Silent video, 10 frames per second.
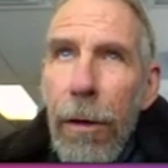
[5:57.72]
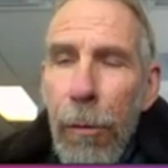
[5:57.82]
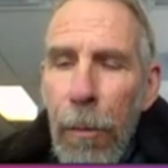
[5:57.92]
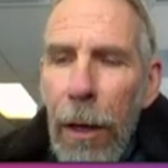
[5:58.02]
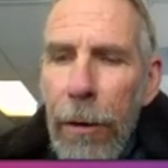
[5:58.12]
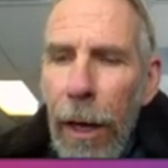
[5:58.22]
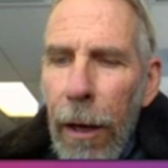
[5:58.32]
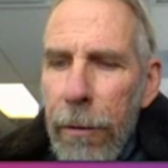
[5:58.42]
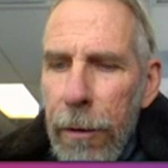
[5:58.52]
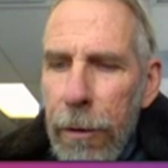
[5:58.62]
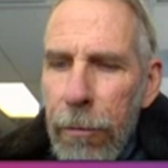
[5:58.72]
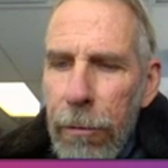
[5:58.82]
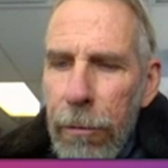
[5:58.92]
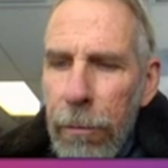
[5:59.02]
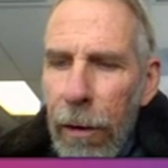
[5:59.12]
mailed out
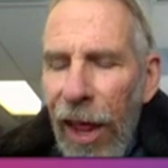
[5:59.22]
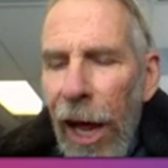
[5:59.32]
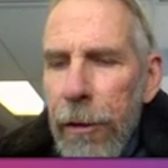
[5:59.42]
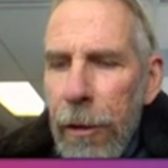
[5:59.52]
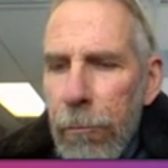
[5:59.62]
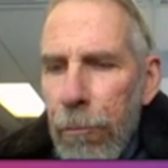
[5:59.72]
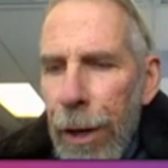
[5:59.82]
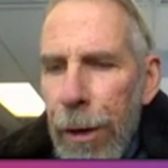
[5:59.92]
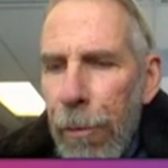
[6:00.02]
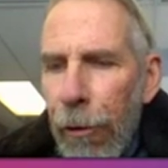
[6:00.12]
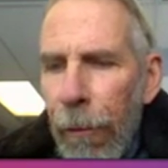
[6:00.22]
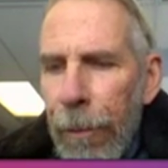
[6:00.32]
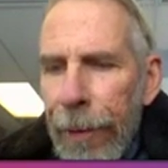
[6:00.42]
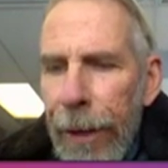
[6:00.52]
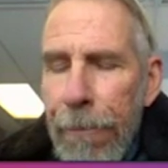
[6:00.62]
to 1,000 people,
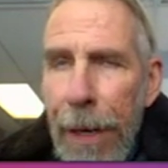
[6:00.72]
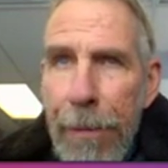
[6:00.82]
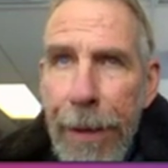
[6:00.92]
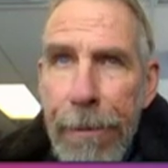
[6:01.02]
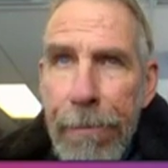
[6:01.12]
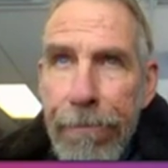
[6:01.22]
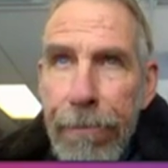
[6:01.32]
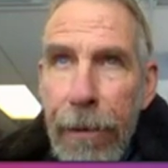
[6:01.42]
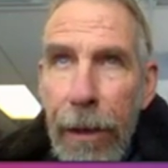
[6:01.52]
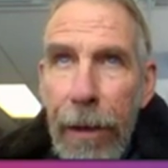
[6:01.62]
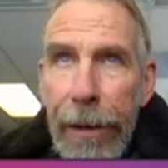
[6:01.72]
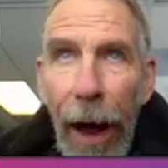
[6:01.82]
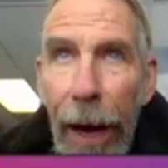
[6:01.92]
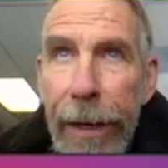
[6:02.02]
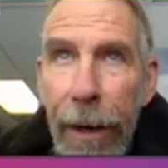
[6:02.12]
and maybe
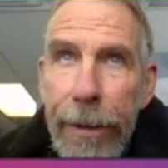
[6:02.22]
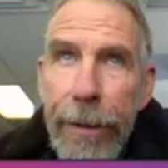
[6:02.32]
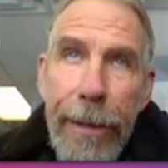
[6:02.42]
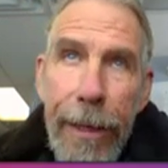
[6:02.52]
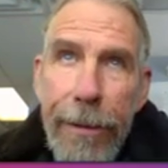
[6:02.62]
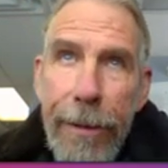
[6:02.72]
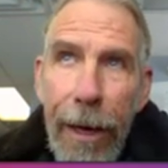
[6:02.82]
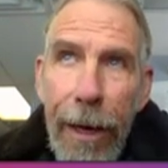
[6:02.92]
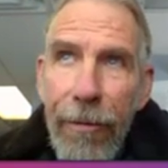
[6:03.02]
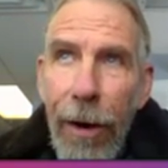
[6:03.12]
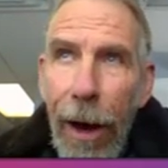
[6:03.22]
900, that's kind of a